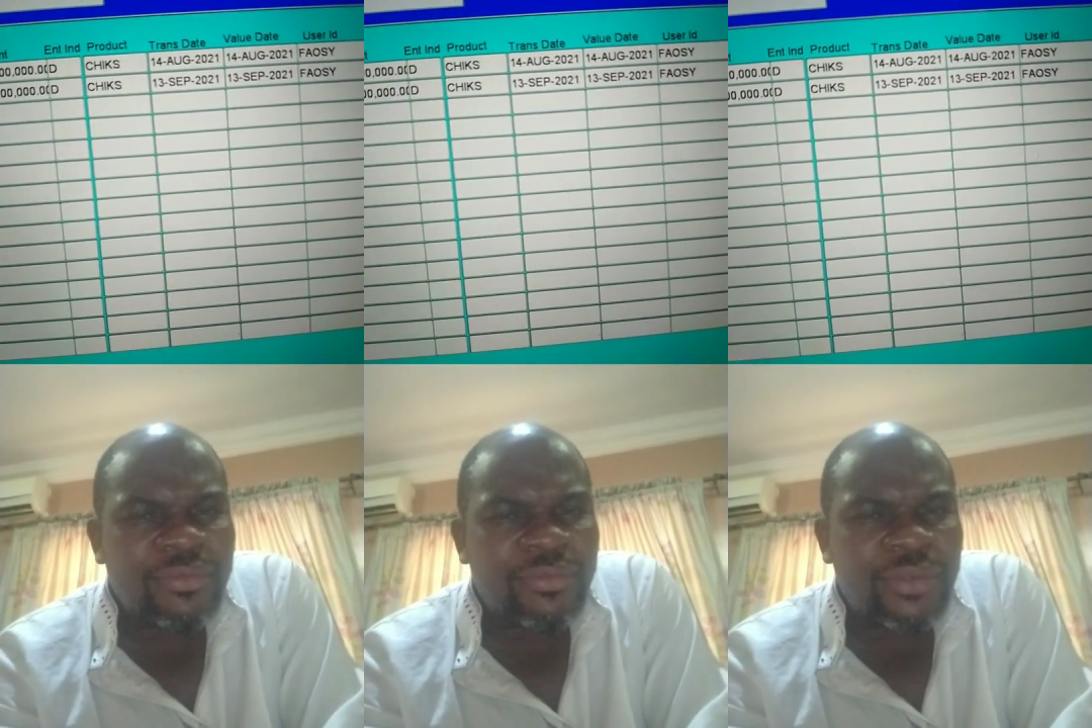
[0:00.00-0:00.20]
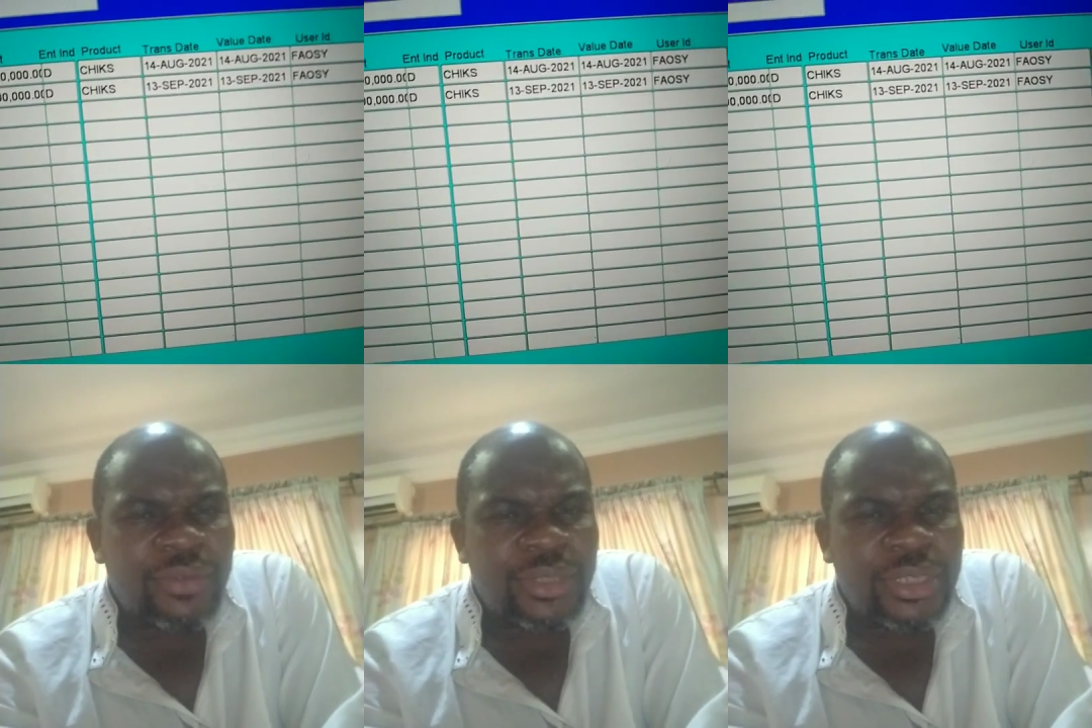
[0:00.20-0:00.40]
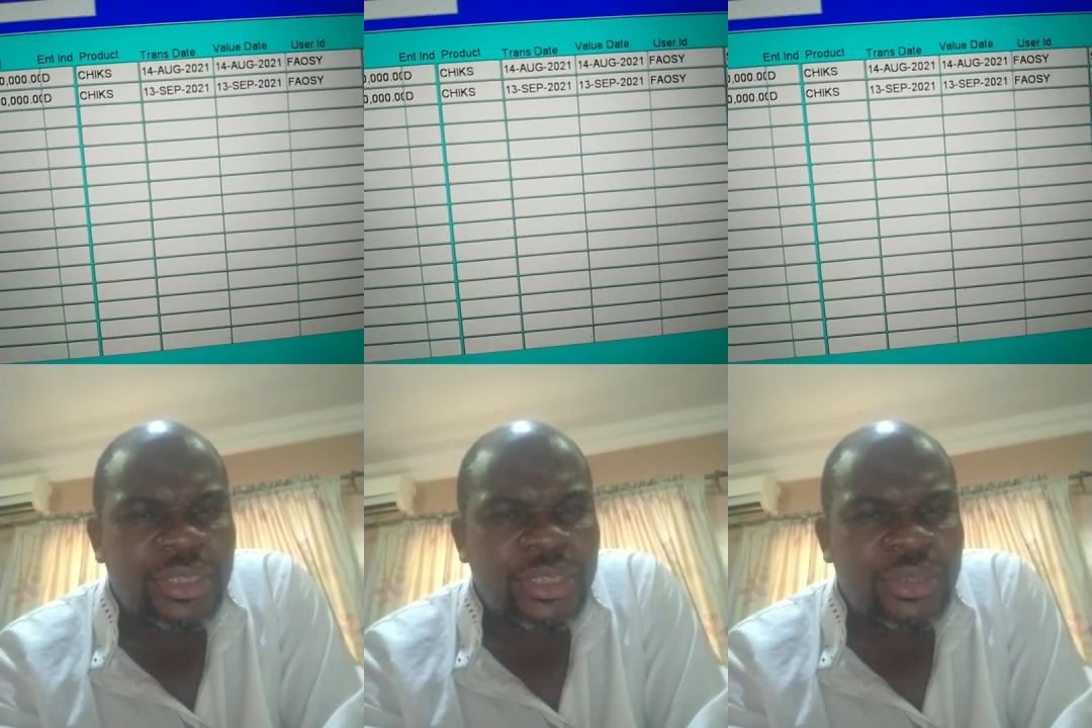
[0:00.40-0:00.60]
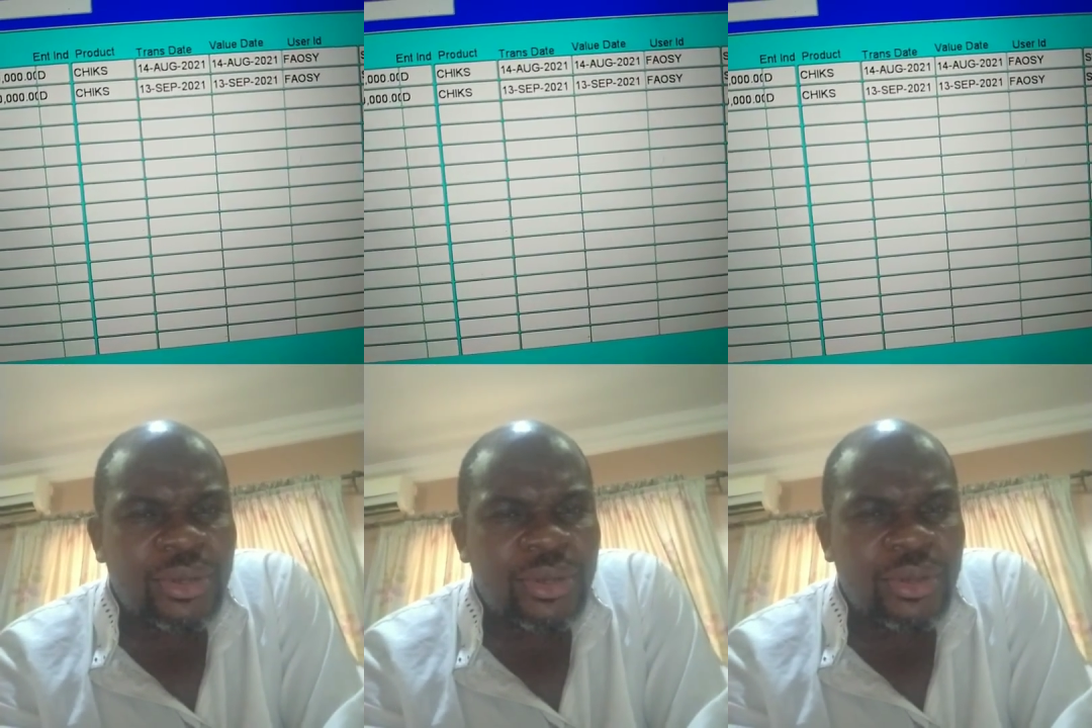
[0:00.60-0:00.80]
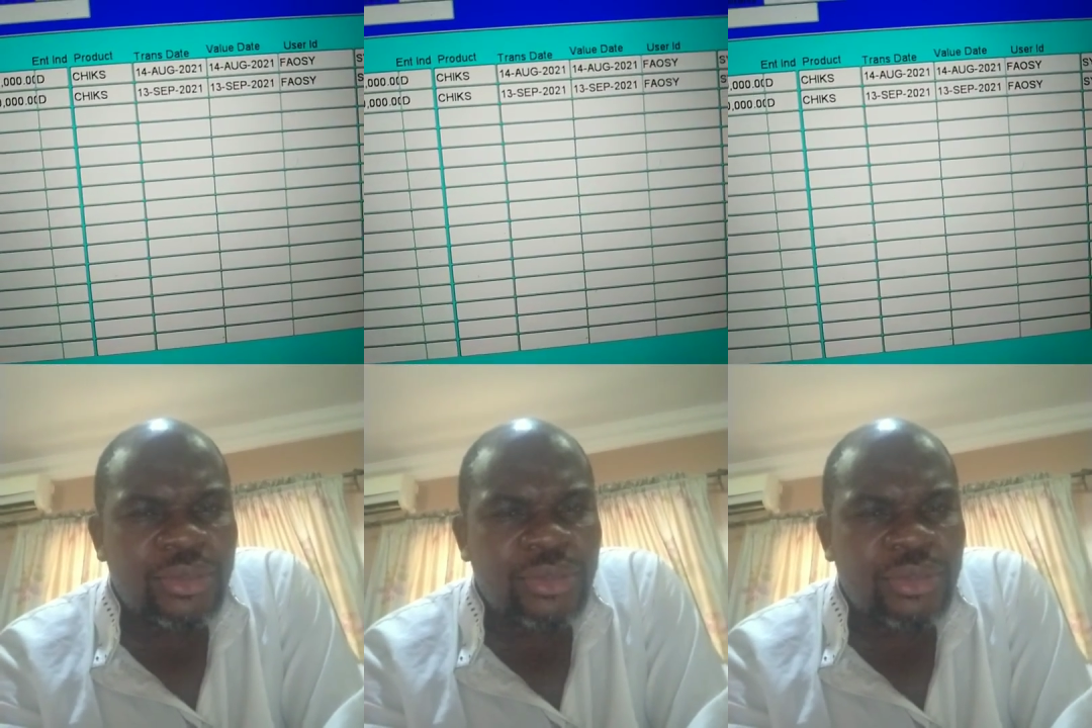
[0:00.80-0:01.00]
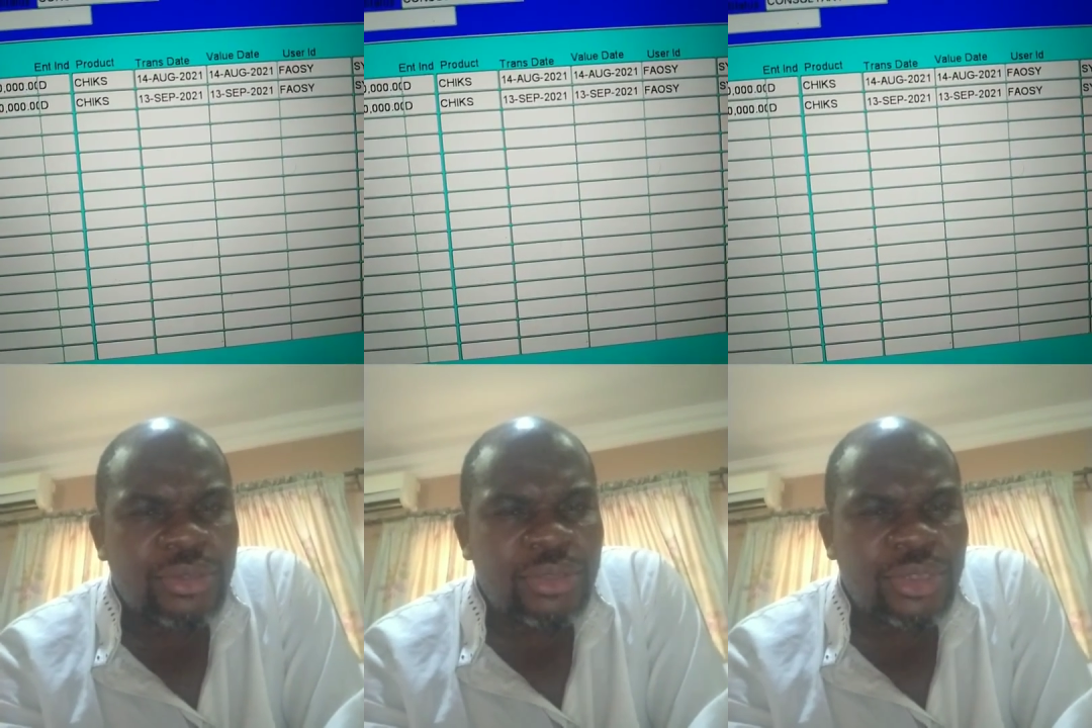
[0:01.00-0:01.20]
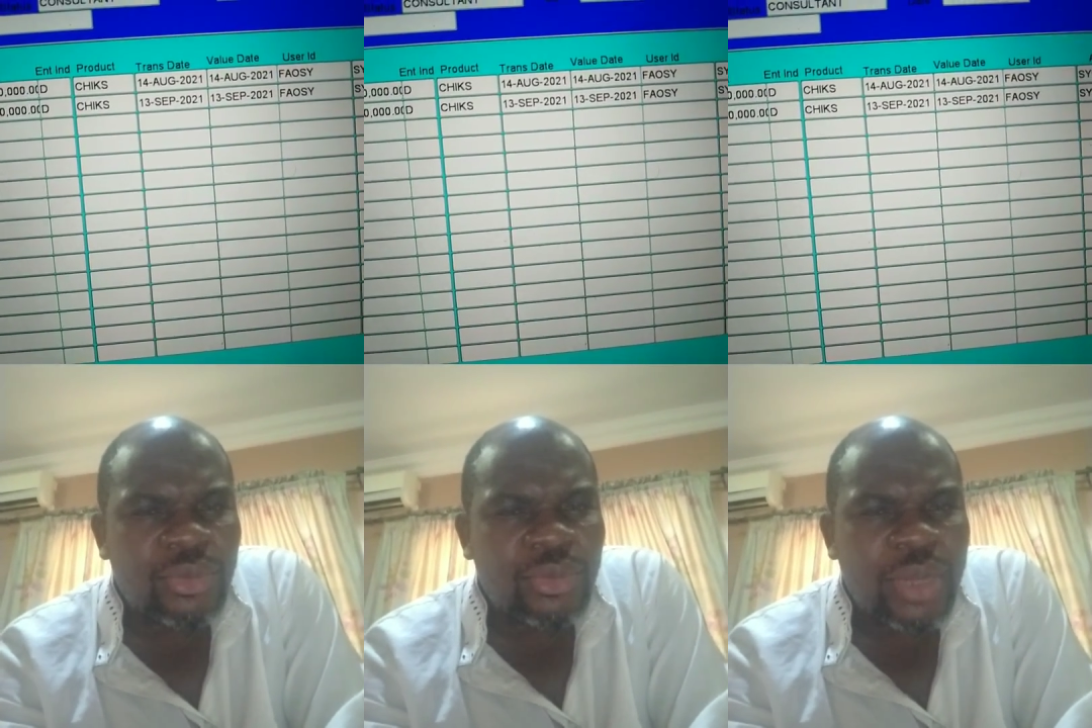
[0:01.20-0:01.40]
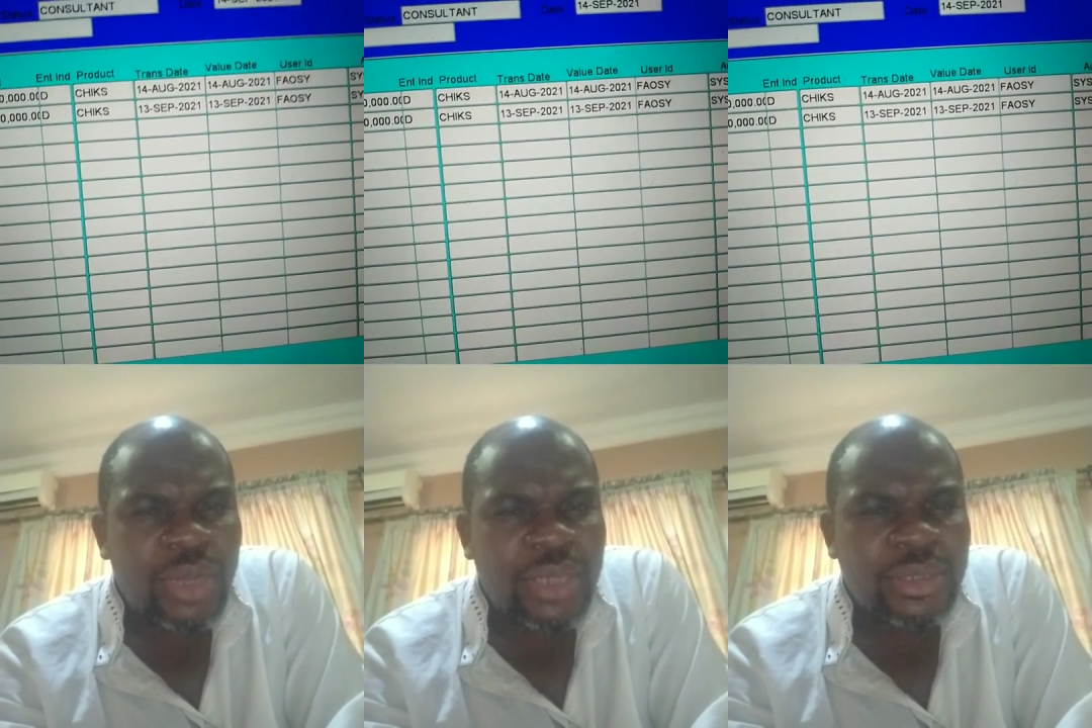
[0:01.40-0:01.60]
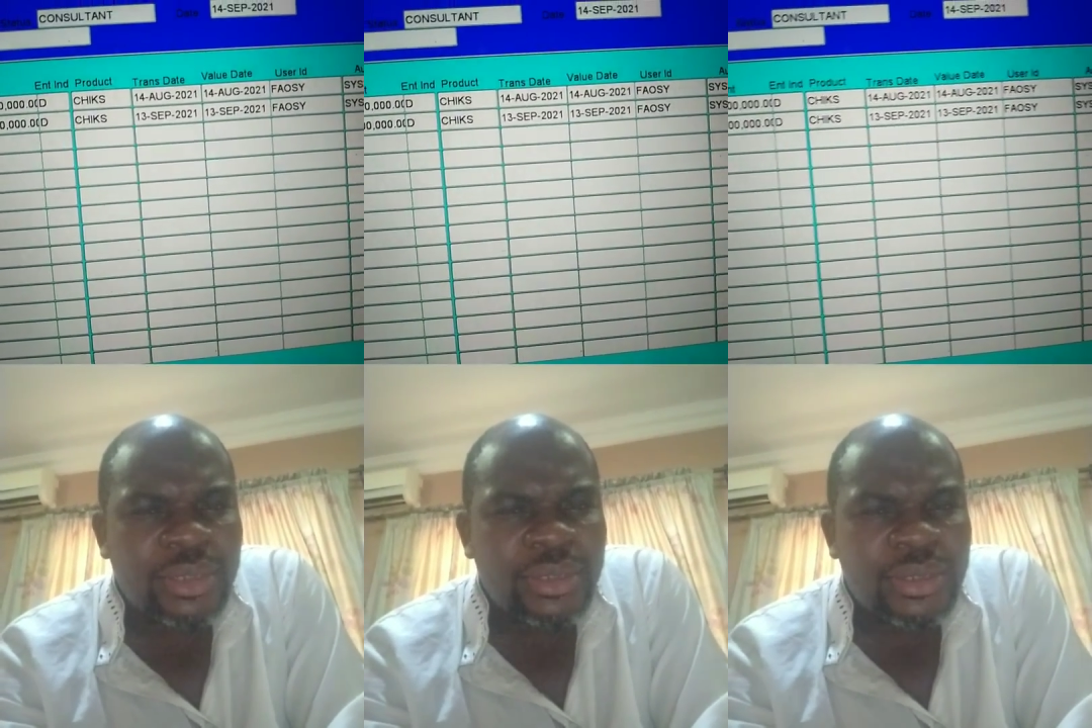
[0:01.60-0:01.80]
14th August 2021,